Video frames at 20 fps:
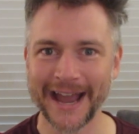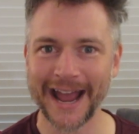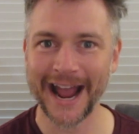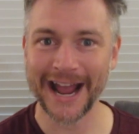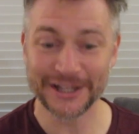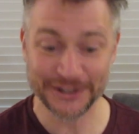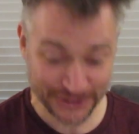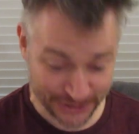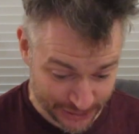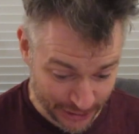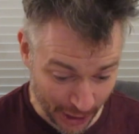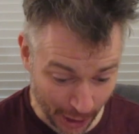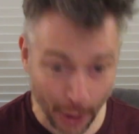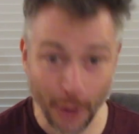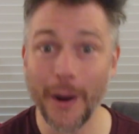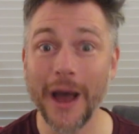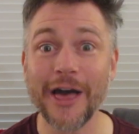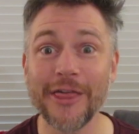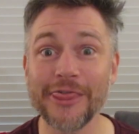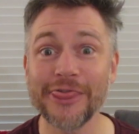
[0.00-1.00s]
And
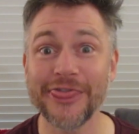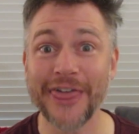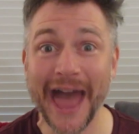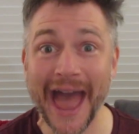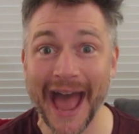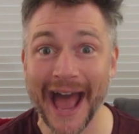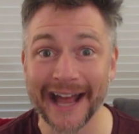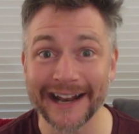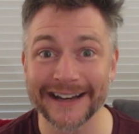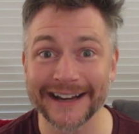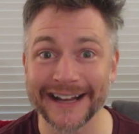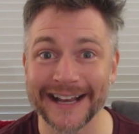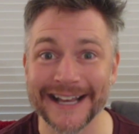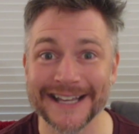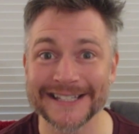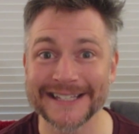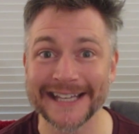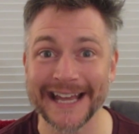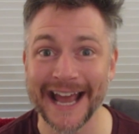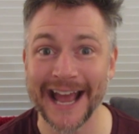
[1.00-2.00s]
so that
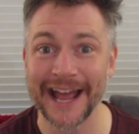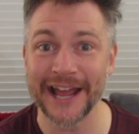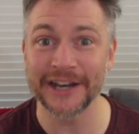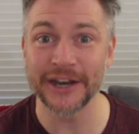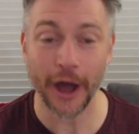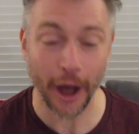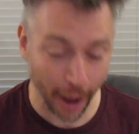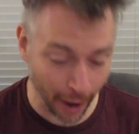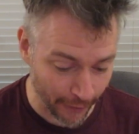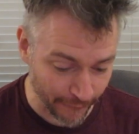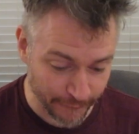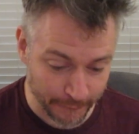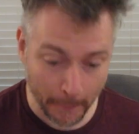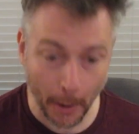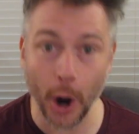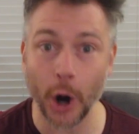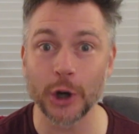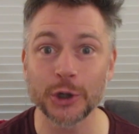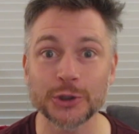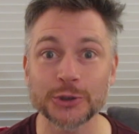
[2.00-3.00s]
is the end of
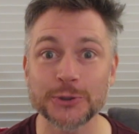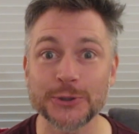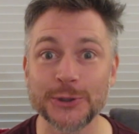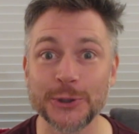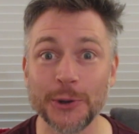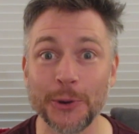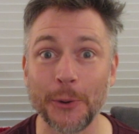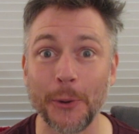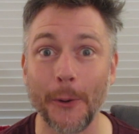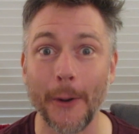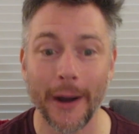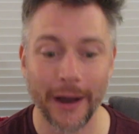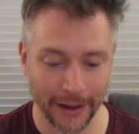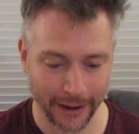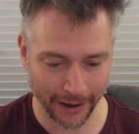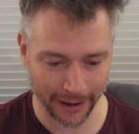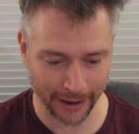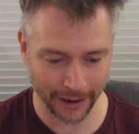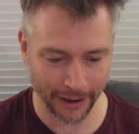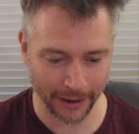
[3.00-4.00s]
part two
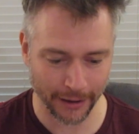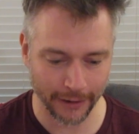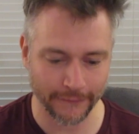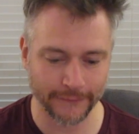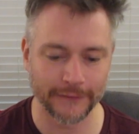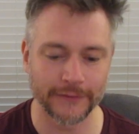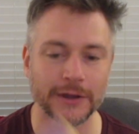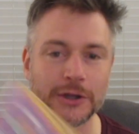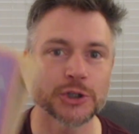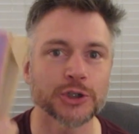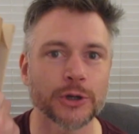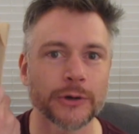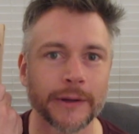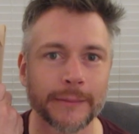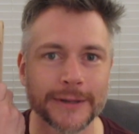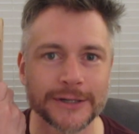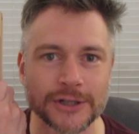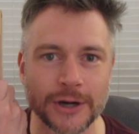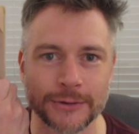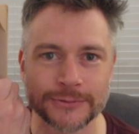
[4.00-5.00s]
of Junie
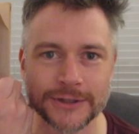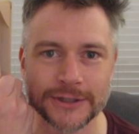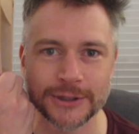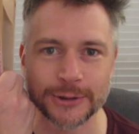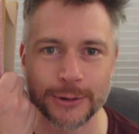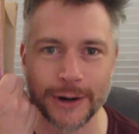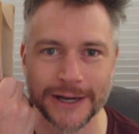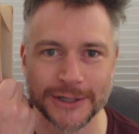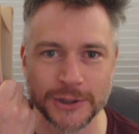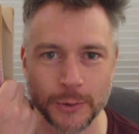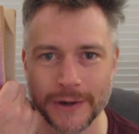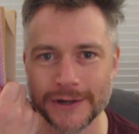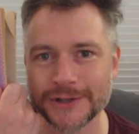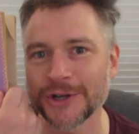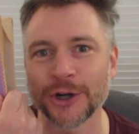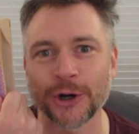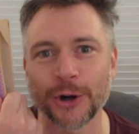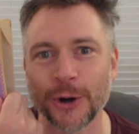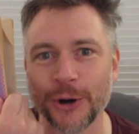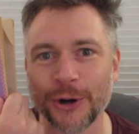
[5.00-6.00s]
B. Jones as a
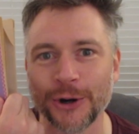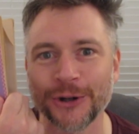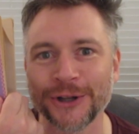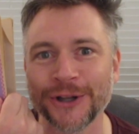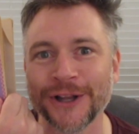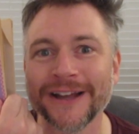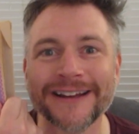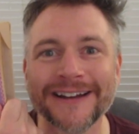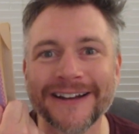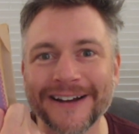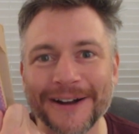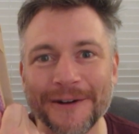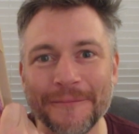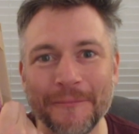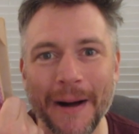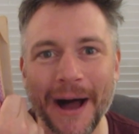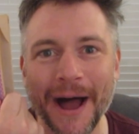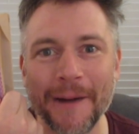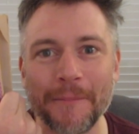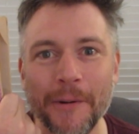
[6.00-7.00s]
Graduation Girl
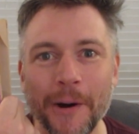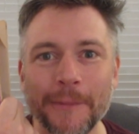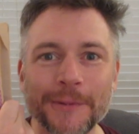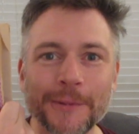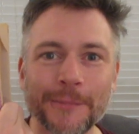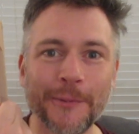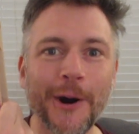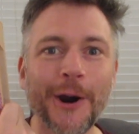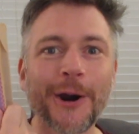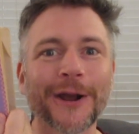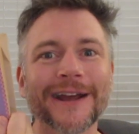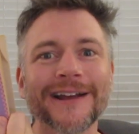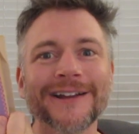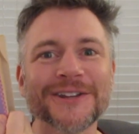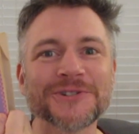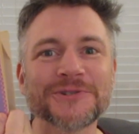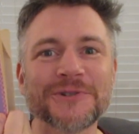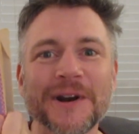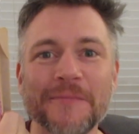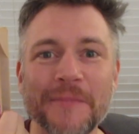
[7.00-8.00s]
by Barbara Park,
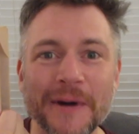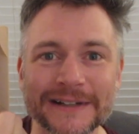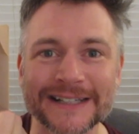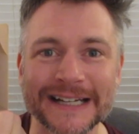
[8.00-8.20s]
illustrated by